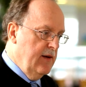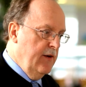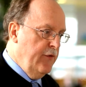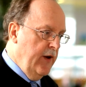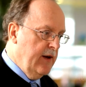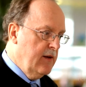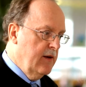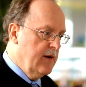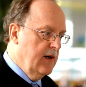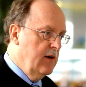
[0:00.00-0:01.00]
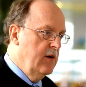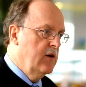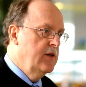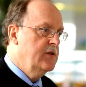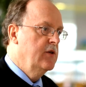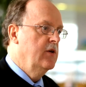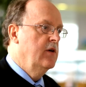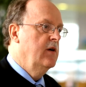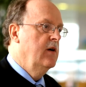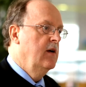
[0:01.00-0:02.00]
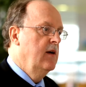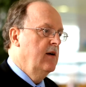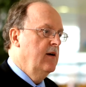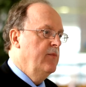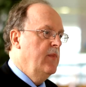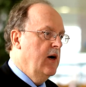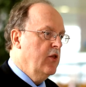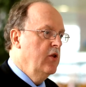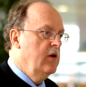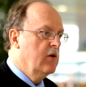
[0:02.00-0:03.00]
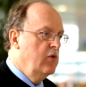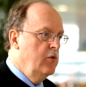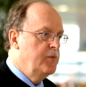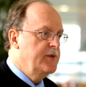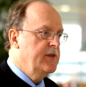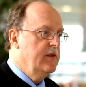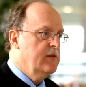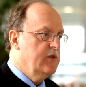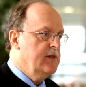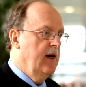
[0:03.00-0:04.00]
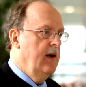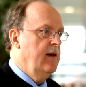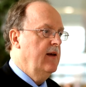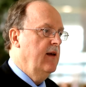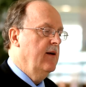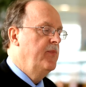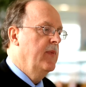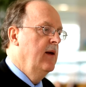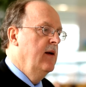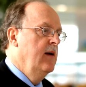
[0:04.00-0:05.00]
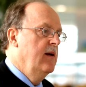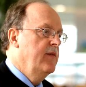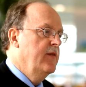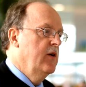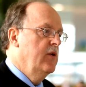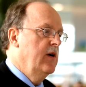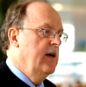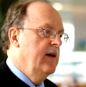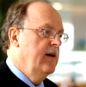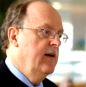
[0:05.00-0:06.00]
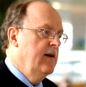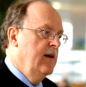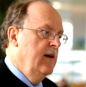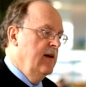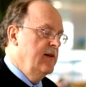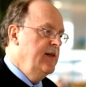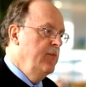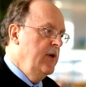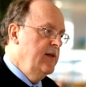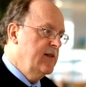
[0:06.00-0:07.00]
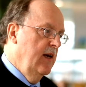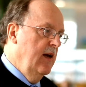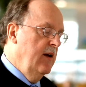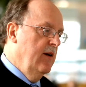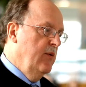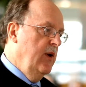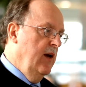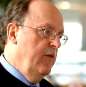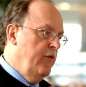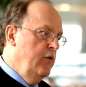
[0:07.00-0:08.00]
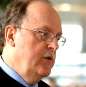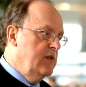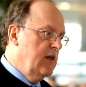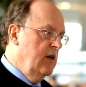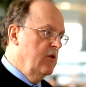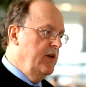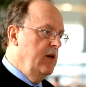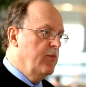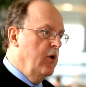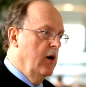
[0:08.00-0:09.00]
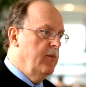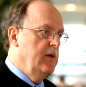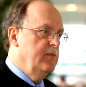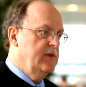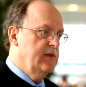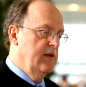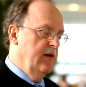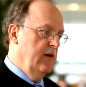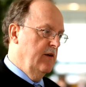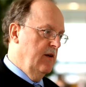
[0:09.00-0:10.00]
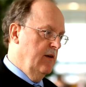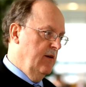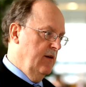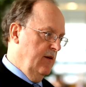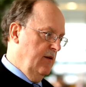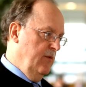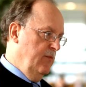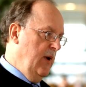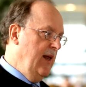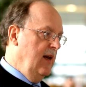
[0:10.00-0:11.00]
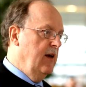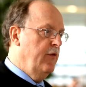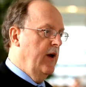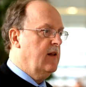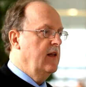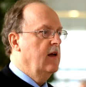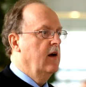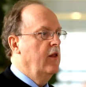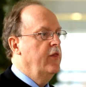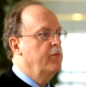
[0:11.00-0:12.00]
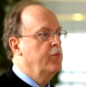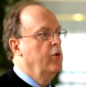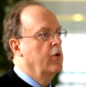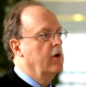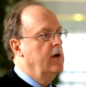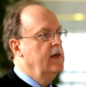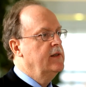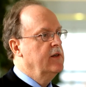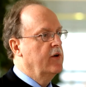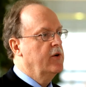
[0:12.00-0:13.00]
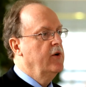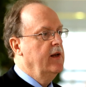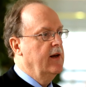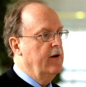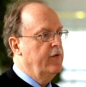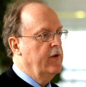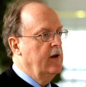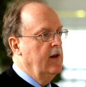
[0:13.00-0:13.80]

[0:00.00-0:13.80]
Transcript: affected are also marginal groups in society. So simply saying we have food security problems mainly affecting the poor is not good enough.